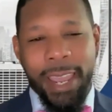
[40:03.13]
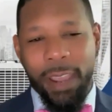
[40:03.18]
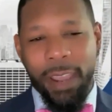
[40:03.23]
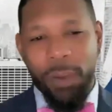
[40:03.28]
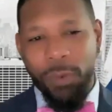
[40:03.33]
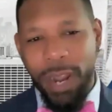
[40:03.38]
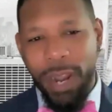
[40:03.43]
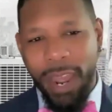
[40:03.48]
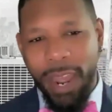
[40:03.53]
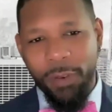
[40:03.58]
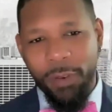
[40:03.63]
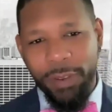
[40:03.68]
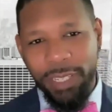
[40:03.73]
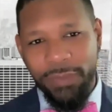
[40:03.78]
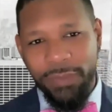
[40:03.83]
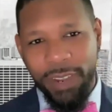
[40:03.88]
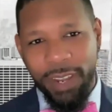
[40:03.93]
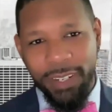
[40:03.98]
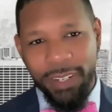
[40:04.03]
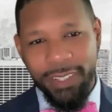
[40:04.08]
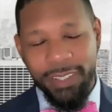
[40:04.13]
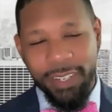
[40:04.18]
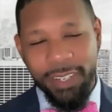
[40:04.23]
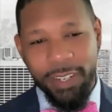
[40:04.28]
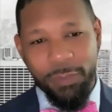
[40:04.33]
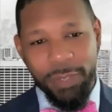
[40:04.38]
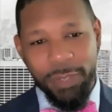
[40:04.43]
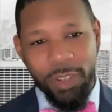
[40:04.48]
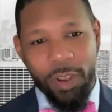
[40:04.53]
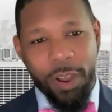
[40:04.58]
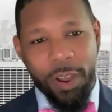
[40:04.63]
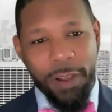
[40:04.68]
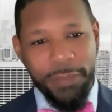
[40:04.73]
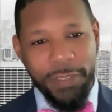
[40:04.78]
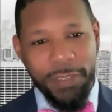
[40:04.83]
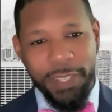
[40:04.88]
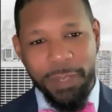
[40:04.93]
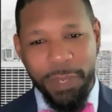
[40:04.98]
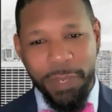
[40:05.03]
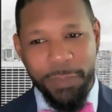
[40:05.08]
And what I always found is it was
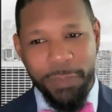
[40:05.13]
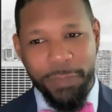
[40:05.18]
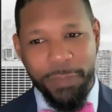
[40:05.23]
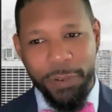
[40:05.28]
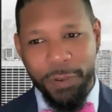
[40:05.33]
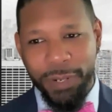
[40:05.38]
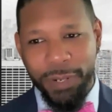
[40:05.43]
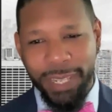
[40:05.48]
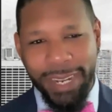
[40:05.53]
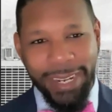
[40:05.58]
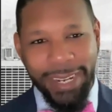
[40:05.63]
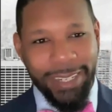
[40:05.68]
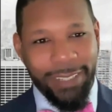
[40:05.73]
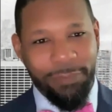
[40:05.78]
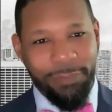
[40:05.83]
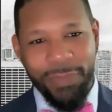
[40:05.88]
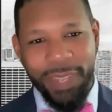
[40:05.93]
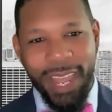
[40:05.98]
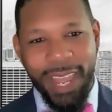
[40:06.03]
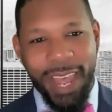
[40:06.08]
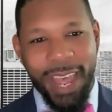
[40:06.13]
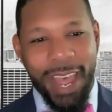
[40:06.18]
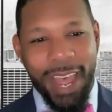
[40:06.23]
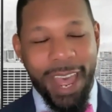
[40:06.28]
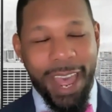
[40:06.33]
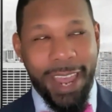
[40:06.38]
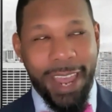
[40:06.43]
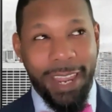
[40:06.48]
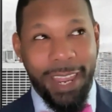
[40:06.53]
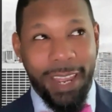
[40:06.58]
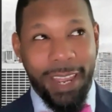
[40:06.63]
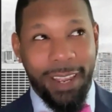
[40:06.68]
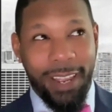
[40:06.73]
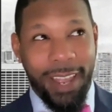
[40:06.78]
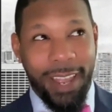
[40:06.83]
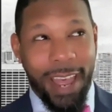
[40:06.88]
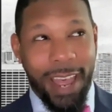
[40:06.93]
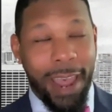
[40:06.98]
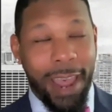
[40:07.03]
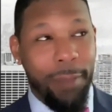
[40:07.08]
often the people who were like, I
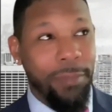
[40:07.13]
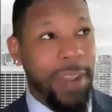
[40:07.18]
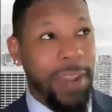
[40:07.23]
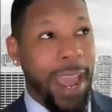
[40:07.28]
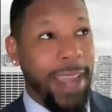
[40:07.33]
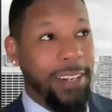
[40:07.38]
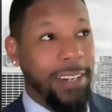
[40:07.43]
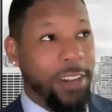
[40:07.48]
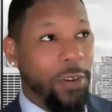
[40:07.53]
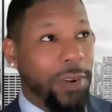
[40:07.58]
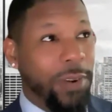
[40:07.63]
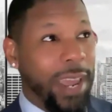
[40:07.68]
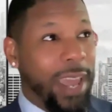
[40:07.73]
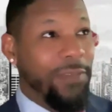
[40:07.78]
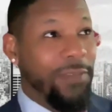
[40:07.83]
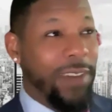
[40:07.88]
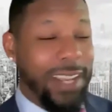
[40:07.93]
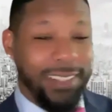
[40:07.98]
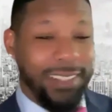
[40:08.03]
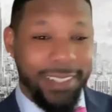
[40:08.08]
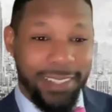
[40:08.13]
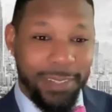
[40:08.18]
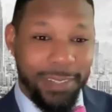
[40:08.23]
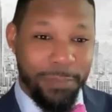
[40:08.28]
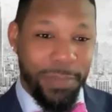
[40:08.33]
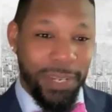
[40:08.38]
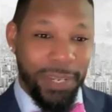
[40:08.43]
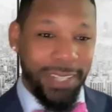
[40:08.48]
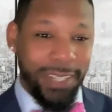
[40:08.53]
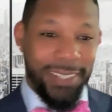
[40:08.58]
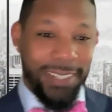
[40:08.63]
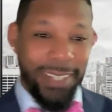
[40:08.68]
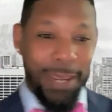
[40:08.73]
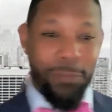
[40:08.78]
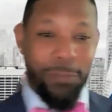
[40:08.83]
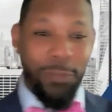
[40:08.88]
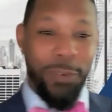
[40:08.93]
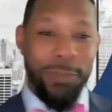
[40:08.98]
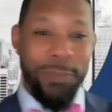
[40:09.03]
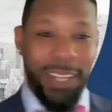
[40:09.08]
I don't have access to be in the
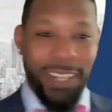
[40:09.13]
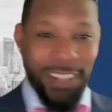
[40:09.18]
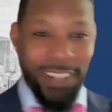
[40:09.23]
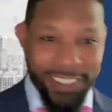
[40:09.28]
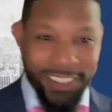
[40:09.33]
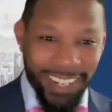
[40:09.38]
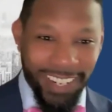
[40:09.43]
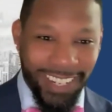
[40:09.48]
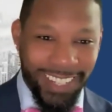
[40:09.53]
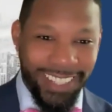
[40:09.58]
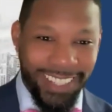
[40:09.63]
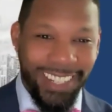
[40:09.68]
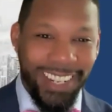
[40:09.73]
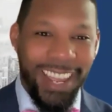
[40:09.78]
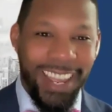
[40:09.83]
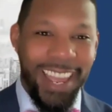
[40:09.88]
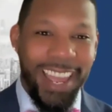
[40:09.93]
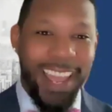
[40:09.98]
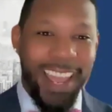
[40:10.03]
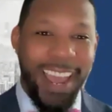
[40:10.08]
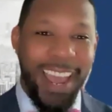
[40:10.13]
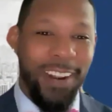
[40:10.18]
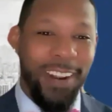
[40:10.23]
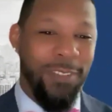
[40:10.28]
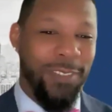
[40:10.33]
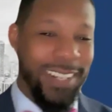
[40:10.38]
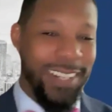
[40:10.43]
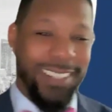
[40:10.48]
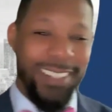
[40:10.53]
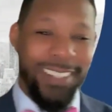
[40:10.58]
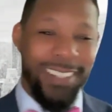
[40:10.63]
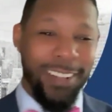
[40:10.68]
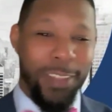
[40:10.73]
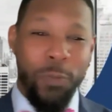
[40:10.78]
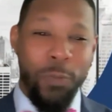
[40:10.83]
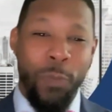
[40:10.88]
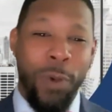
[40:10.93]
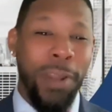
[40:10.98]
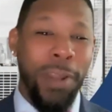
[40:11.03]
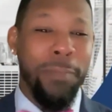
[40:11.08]
same room that you're in. I don't necessarily
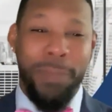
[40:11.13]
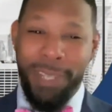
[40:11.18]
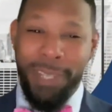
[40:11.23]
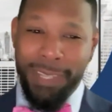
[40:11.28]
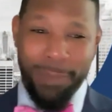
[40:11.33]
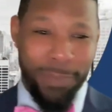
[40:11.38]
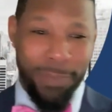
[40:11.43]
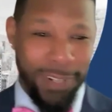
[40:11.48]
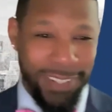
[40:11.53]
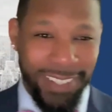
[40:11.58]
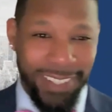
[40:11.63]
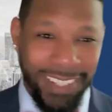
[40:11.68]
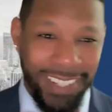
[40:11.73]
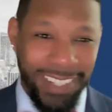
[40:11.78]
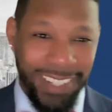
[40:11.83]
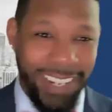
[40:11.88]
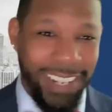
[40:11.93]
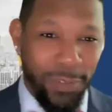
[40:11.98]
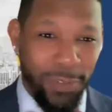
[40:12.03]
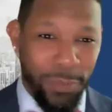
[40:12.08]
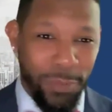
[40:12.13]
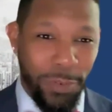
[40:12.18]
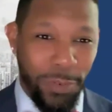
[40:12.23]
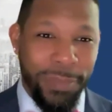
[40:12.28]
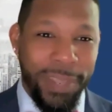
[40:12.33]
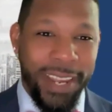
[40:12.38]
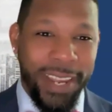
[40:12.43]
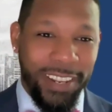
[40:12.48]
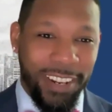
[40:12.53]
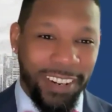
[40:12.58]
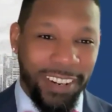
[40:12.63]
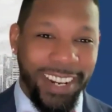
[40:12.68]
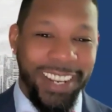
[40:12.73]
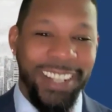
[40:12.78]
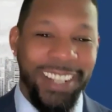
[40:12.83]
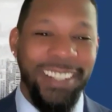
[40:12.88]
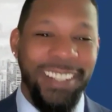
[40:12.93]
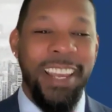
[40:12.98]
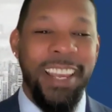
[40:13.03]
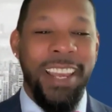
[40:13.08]
want to be the person in the room that you're
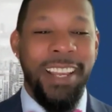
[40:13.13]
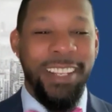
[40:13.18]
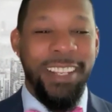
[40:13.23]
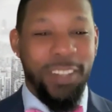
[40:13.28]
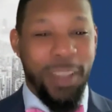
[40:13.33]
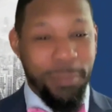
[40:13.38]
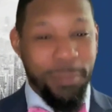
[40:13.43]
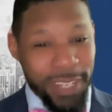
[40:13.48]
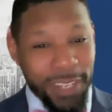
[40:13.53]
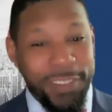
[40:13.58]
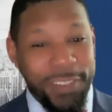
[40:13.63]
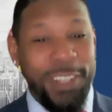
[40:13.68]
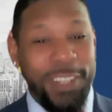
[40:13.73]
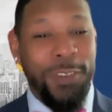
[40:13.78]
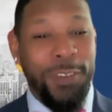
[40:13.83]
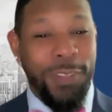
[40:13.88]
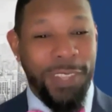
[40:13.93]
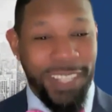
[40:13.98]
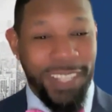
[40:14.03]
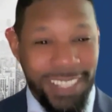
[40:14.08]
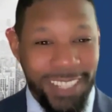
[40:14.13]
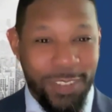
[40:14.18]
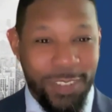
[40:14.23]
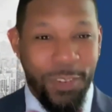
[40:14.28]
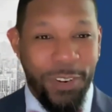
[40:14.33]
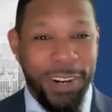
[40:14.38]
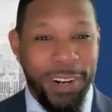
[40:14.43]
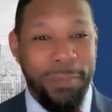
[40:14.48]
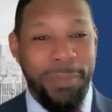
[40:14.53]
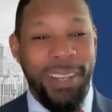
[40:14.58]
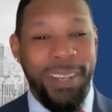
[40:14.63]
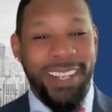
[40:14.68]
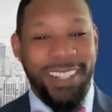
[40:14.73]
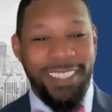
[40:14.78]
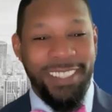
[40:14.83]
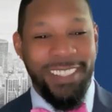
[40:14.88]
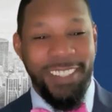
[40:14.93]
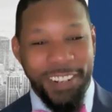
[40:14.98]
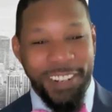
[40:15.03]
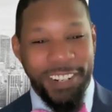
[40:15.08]
in. So I'm giving you this story
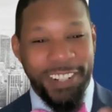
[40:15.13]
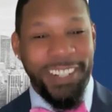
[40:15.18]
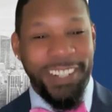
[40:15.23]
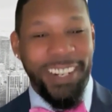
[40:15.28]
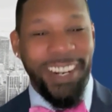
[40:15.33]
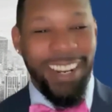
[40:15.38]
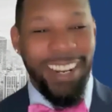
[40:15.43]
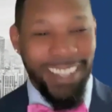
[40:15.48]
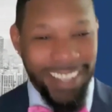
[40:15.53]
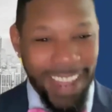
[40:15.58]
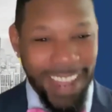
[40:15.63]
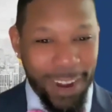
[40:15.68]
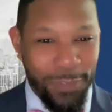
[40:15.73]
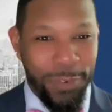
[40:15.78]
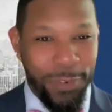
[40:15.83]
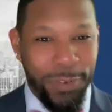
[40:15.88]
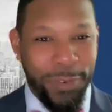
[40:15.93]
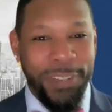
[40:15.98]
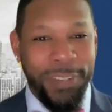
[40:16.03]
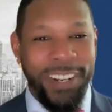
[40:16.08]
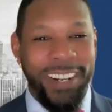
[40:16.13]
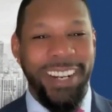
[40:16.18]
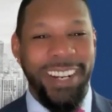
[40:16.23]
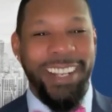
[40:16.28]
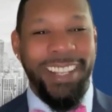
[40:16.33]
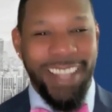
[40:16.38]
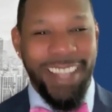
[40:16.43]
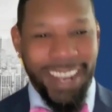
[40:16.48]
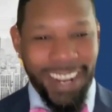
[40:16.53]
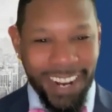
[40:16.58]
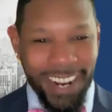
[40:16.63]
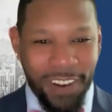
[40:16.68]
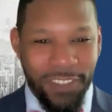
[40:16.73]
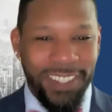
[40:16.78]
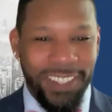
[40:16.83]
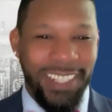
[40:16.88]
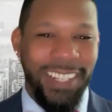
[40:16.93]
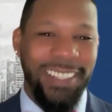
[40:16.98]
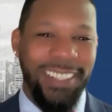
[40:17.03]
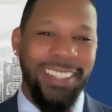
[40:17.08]
because you're in that room, you're in that
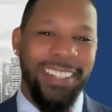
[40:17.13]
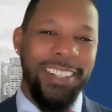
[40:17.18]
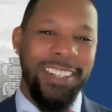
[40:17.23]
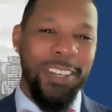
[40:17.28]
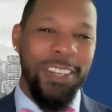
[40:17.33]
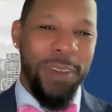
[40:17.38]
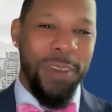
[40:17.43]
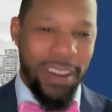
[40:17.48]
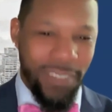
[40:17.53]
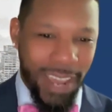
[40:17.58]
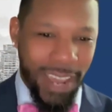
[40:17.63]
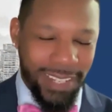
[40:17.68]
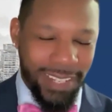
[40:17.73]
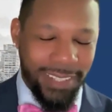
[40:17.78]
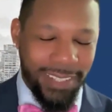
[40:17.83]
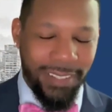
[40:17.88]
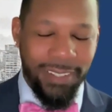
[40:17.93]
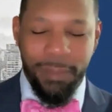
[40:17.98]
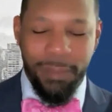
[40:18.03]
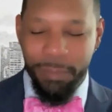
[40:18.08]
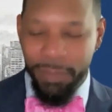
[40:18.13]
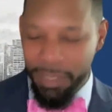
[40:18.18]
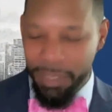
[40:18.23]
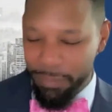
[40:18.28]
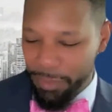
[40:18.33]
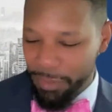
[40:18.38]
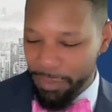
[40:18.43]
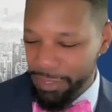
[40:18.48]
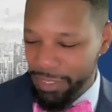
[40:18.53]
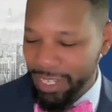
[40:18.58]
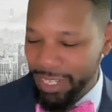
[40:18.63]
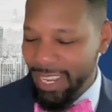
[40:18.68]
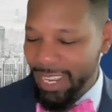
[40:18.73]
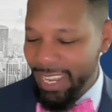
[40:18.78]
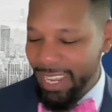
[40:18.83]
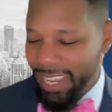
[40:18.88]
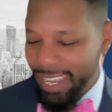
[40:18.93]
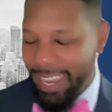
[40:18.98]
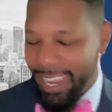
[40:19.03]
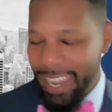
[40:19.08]
conversation, you have access to the people.
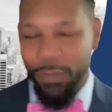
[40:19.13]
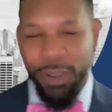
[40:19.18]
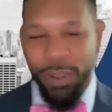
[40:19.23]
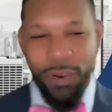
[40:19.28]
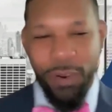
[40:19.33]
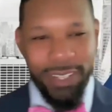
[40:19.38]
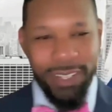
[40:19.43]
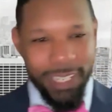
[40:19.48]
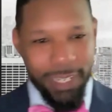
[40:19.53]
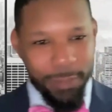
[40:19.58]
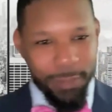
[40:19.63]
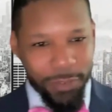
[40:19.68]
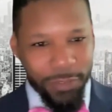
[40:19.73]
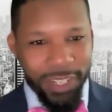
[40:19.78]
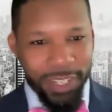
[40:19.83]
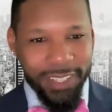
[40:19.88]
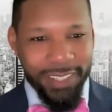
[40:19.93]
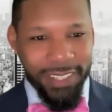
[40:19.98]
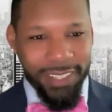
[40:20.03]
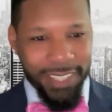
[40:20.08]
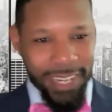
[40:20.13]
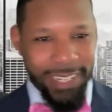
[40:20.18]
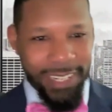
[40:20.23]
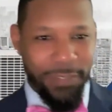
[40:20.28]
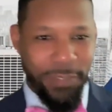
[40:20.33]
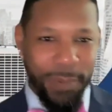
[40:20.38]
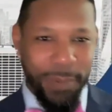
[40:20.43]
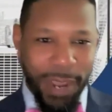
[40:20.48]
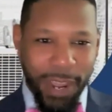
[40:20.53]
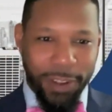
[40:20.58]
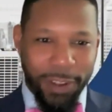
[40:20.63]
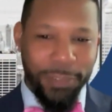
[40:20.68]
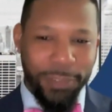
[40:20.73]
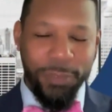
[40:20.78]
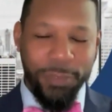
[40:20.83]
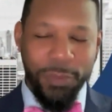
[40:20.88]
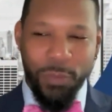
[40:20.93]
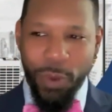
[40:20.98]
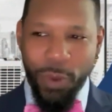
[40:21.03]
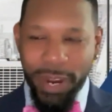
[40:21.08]
And we always had to be really selective
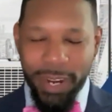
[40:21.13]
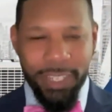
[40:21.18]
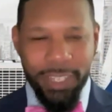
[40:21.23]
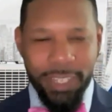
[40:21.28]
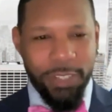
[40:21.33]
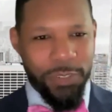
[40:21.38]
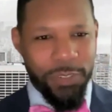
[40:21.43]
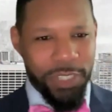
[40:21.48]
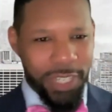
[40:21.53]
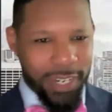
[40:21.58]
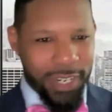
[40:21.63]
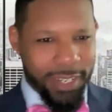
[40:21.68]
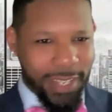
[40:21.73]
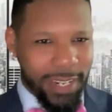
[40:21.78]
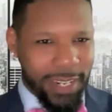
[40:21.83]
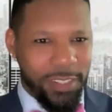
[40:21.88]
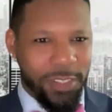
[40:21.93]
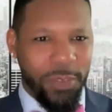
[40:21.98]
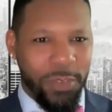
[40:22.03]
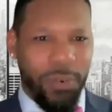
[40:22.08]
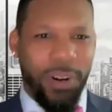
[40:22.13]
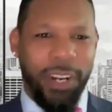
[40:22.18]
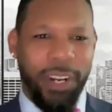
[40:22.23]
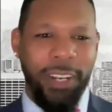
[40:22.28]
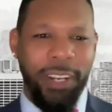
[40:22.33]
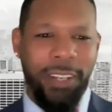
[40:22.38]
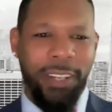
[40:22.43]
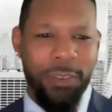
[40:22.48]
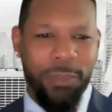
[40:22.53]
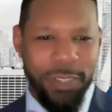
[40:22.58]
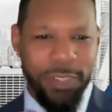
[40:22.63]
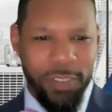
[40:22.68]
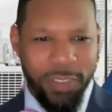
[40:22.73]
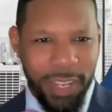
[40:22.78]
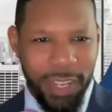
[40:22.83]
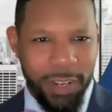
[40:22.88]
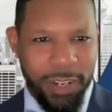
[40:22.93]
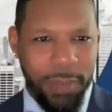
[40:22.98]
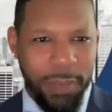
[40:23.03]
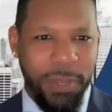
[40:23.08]
about where did you share that story so
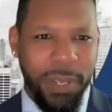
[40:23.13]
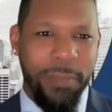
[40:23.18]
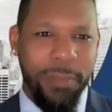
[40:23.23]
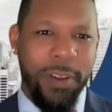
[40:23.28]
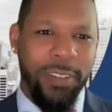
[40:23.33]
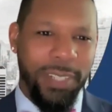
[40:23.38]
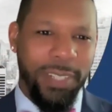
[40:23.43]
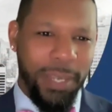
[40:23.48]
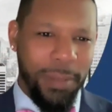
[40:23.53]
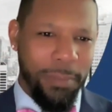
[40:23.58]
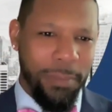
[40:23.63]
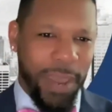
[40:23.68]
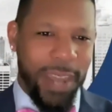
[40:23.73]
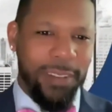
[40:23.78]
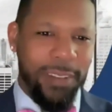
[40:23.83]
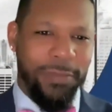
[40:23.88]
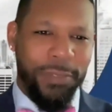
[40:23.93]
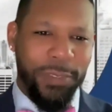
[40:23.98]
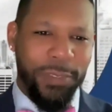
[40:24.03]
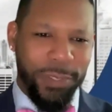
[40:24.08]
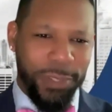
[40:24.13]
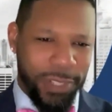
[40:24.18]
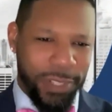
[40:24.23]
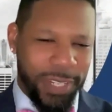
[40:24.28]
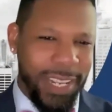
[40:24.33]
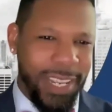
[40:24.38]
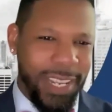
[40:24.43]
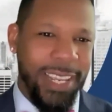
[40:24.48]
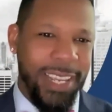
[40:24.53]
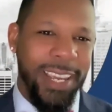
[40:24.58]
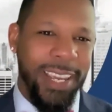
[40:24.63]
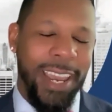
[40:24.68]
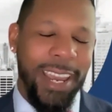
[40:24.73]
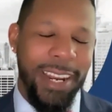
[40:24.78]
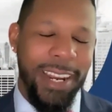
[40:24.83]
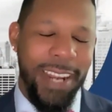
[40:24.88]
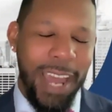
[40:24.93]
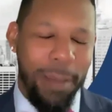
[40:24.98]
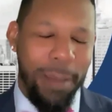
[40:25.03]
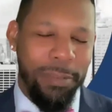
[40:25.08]
that it could be most impactful
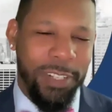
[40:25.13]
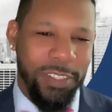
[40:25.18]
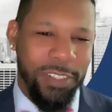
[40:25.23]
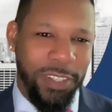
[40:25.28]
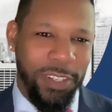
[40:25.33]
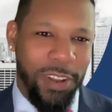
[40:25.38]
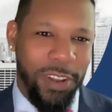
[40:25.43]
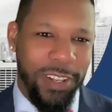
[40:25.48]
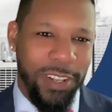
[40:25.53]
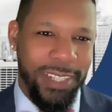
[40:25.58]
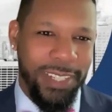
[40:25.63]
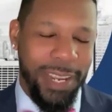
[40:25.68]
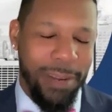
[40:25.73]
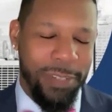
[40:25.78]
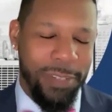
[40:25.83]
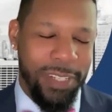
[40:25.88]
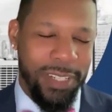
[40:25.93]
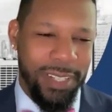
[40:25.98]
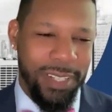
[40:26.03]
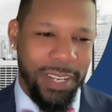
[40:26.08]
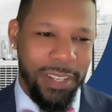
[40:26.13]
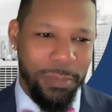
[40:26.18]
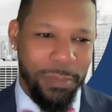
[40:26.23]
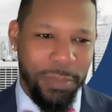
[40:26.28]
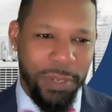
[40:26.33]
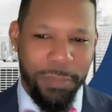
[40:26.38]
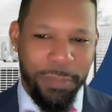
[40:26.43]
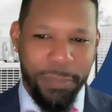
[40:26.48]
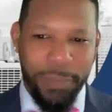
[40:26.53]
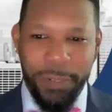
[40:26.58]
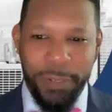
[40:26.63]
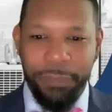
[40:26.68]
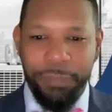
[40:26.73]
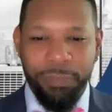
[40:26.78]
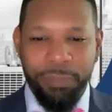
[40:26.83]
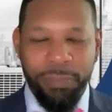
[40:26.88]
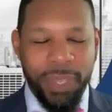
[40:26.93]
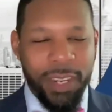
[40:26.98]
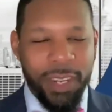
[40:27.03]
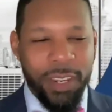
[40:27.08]
and not potentially cause damages to other people.